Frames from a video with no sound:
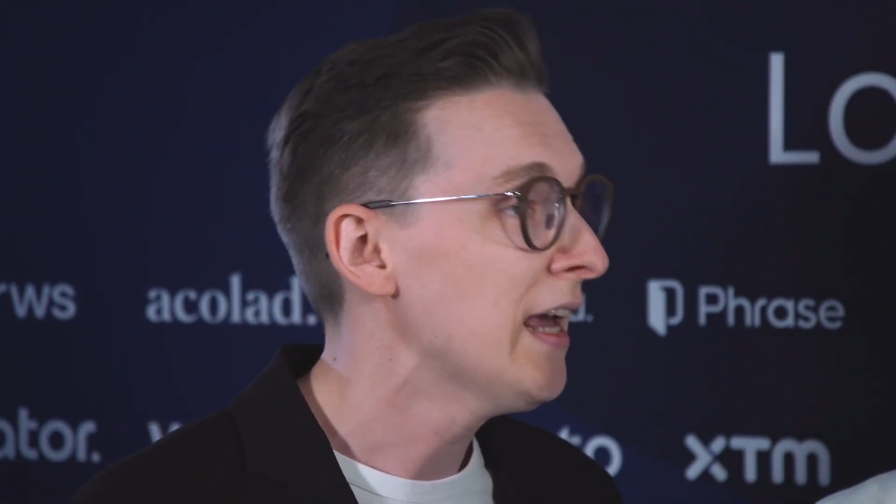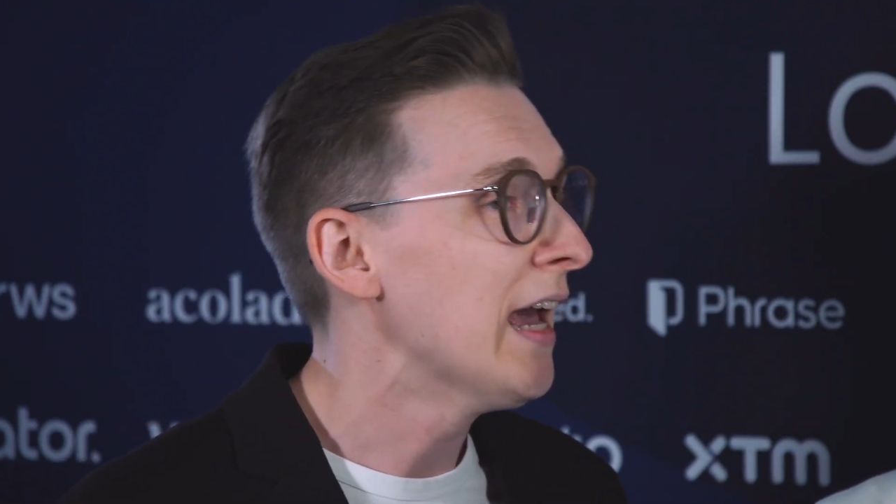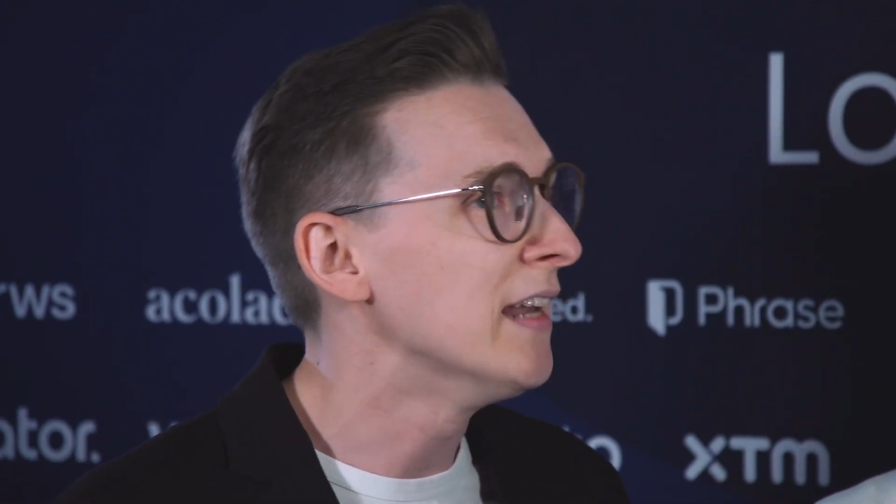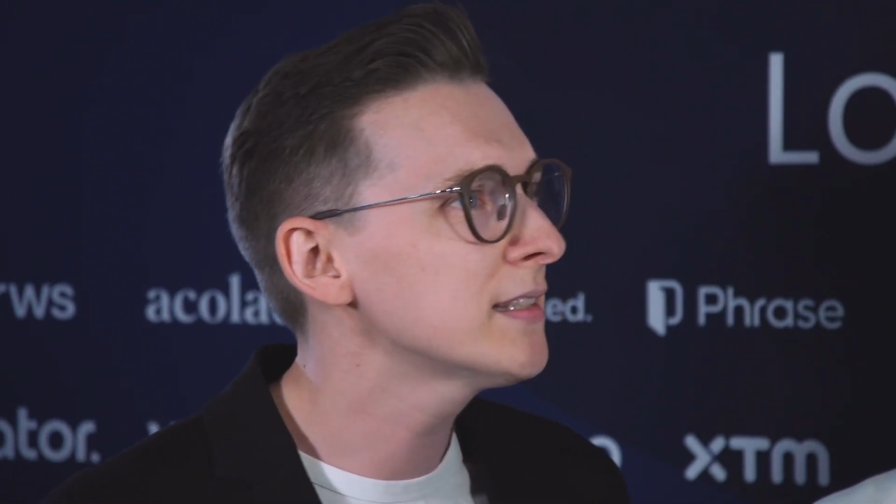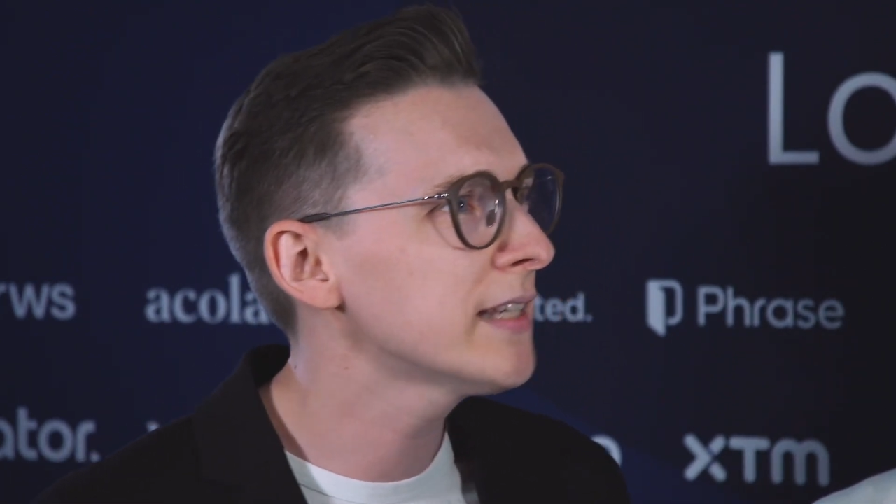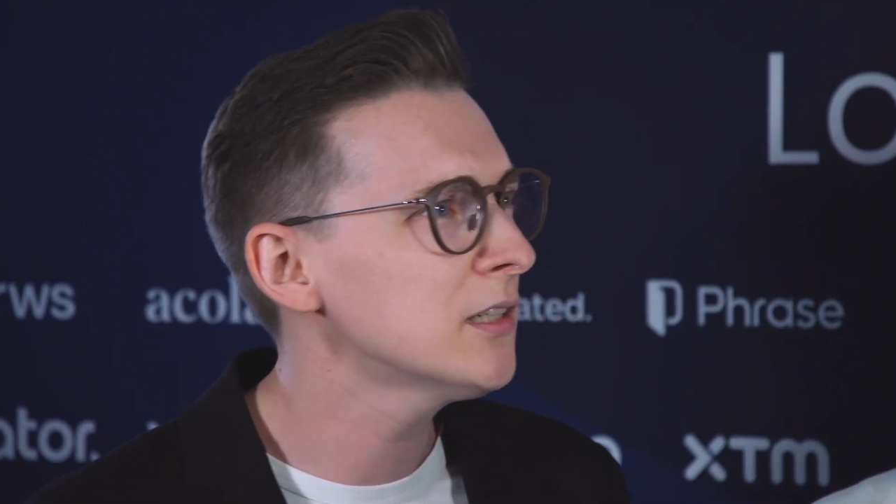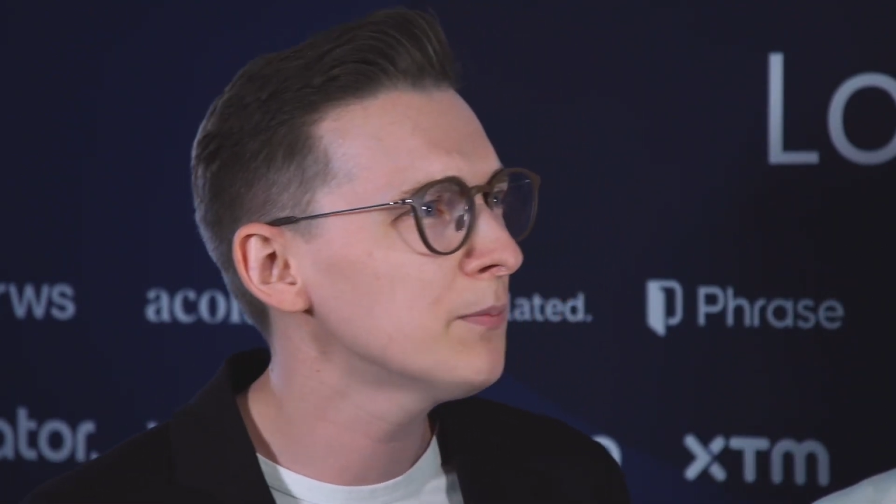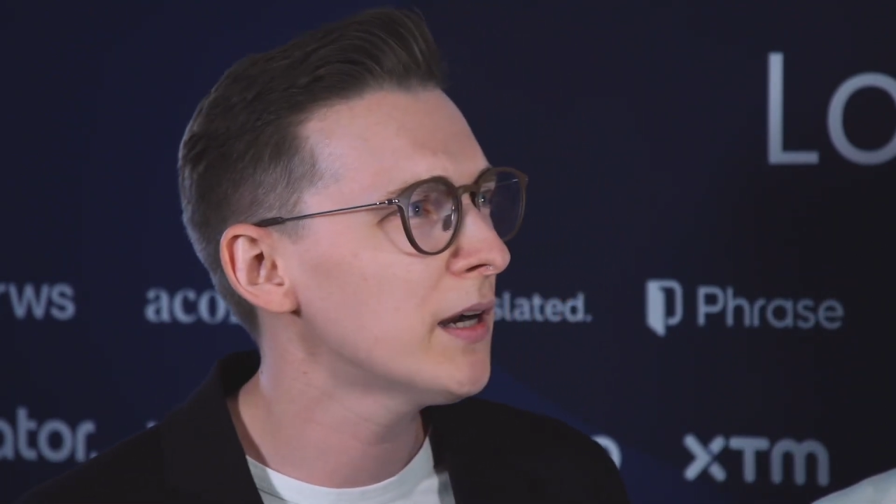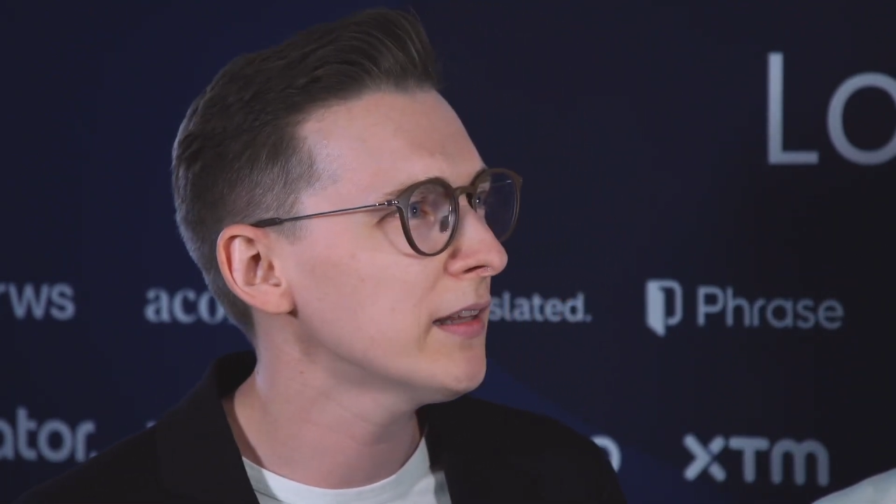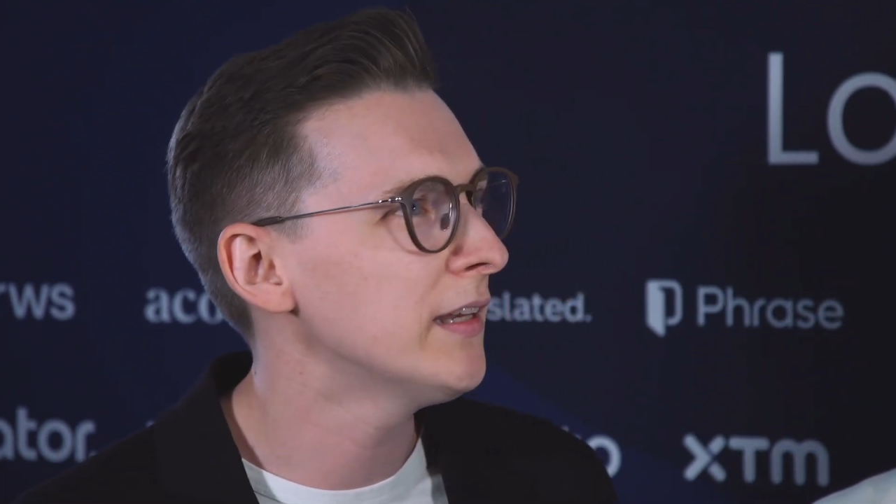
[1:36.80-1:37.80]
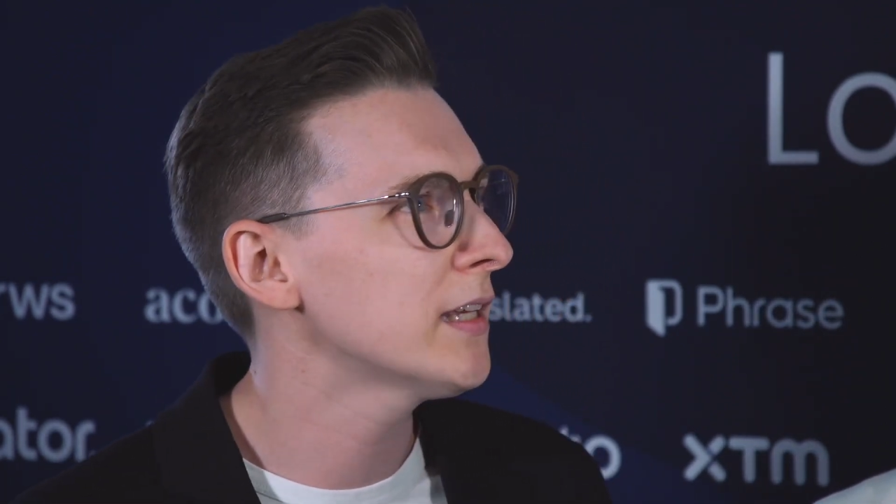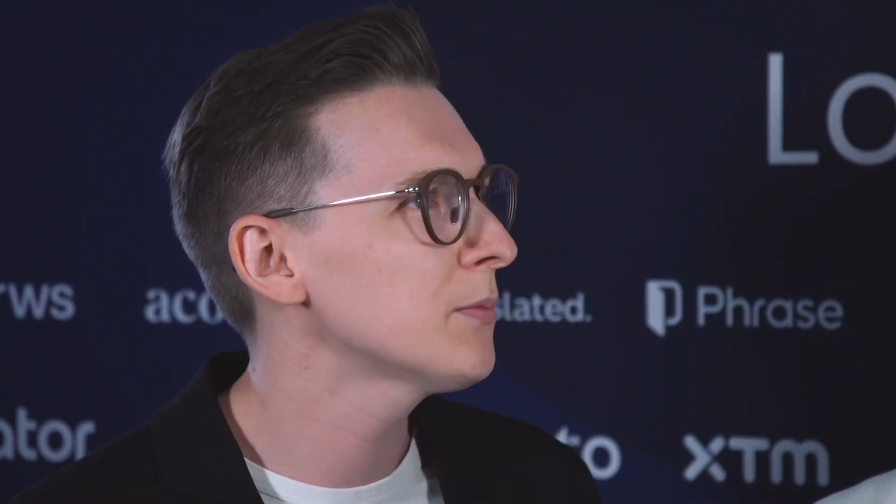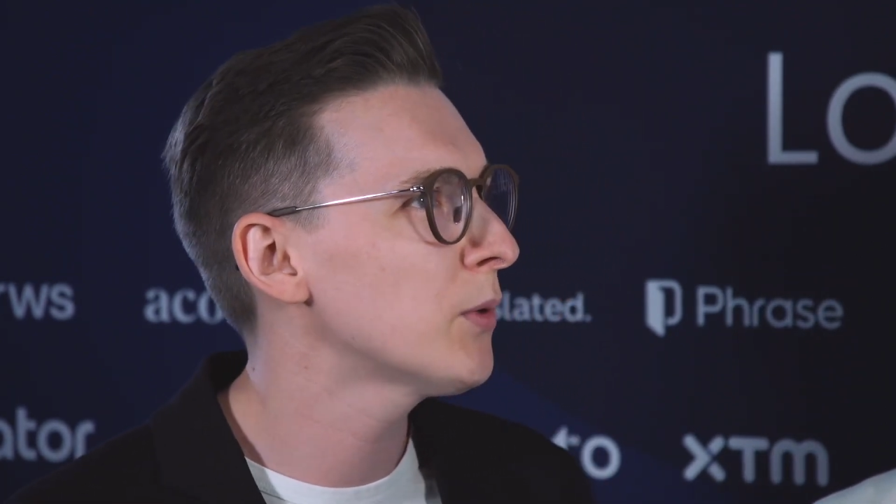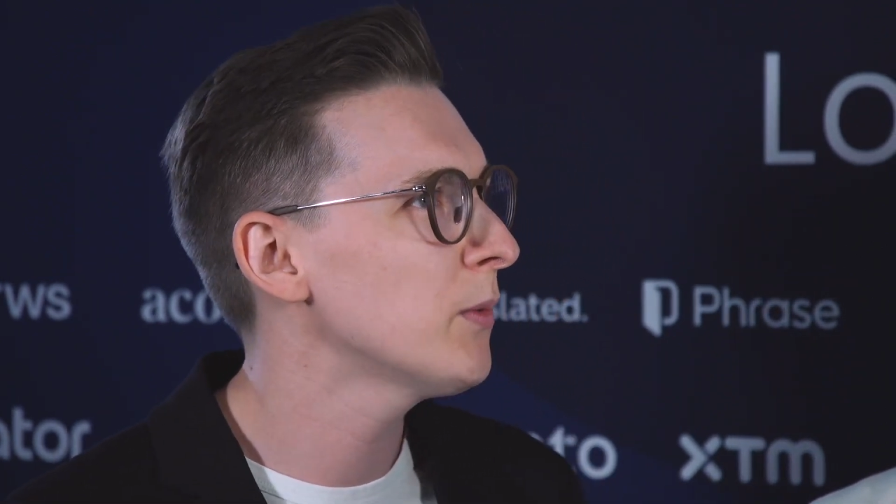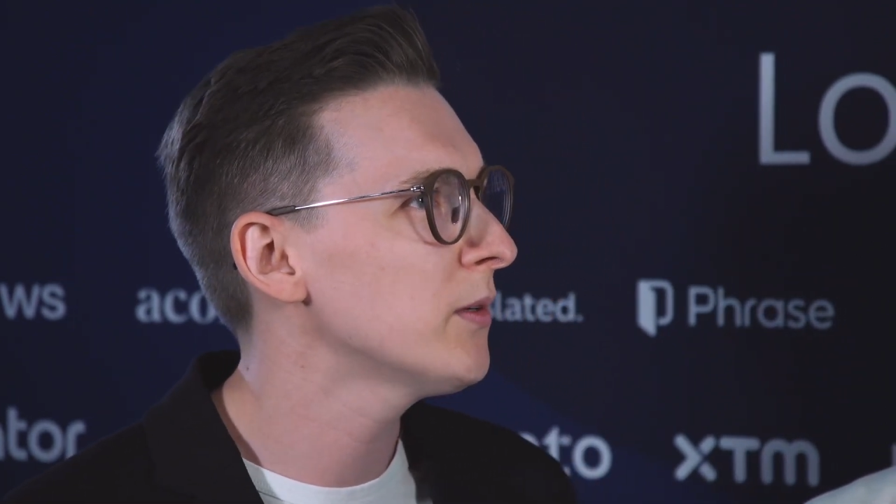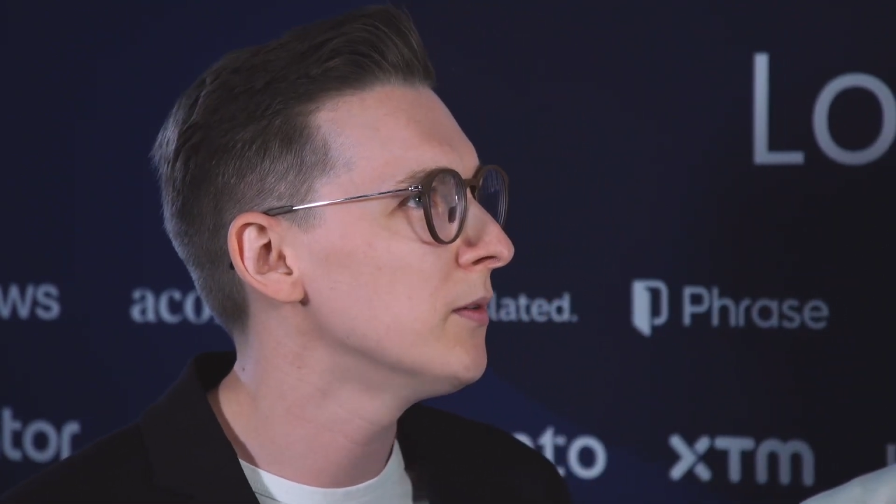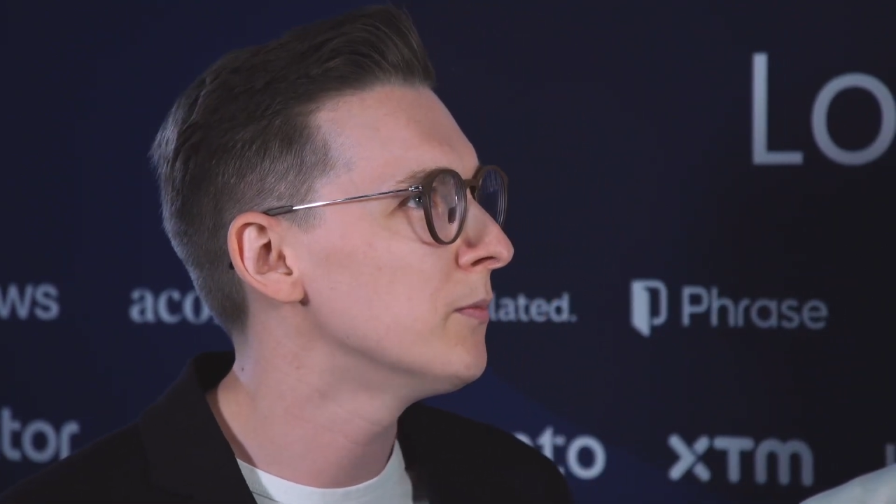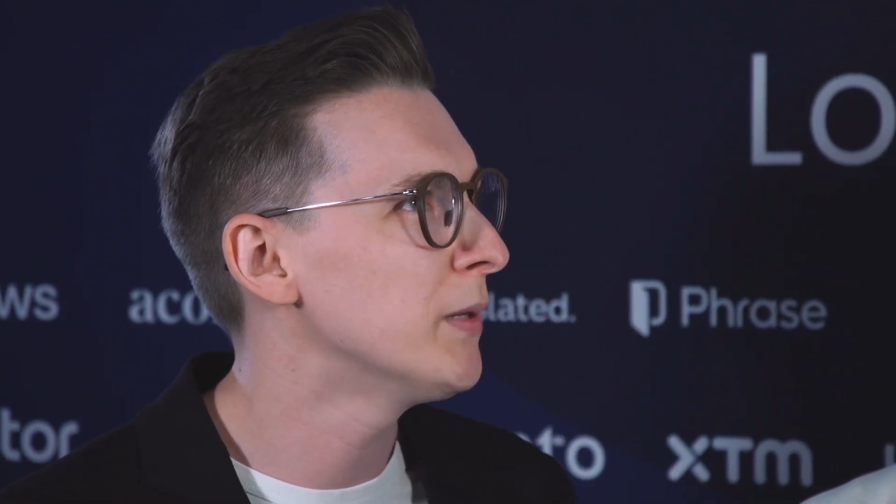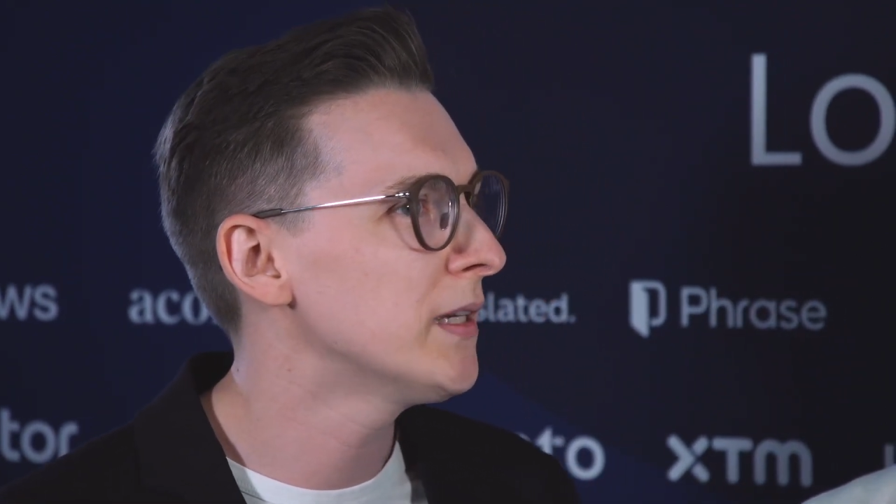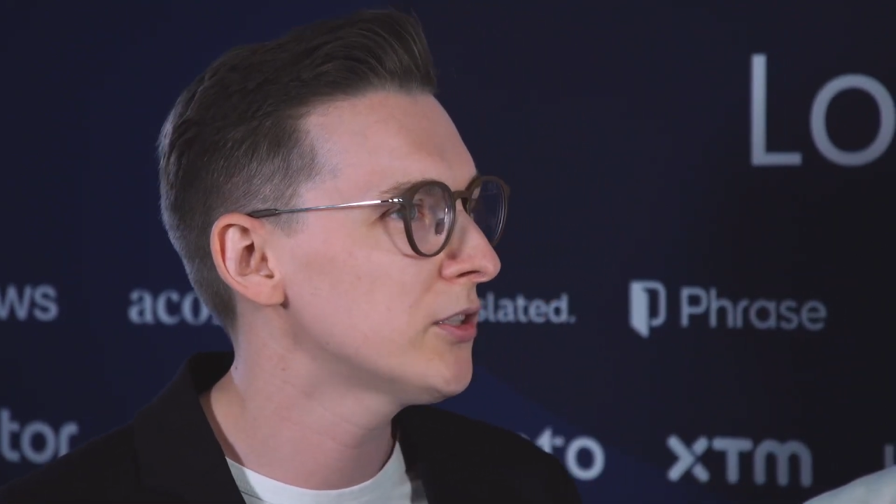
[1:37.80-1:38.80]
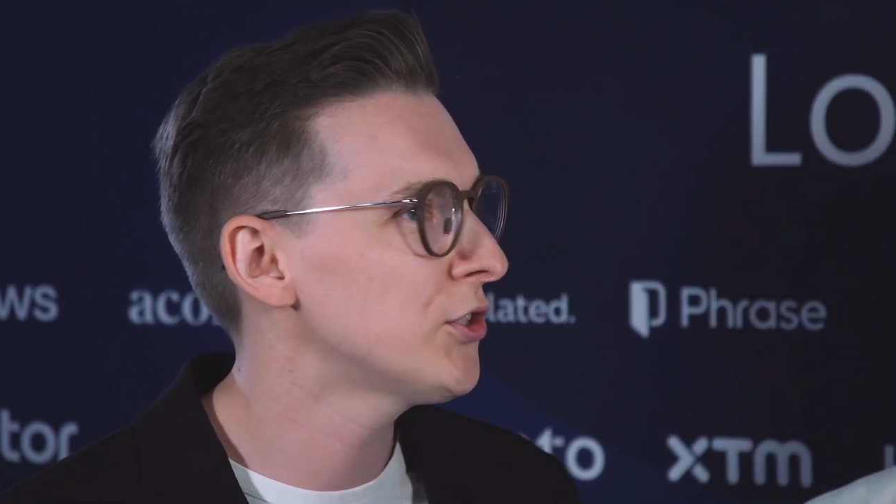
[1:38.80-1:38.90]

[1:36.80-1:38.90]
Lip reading: And the second part, and that's probably the biggest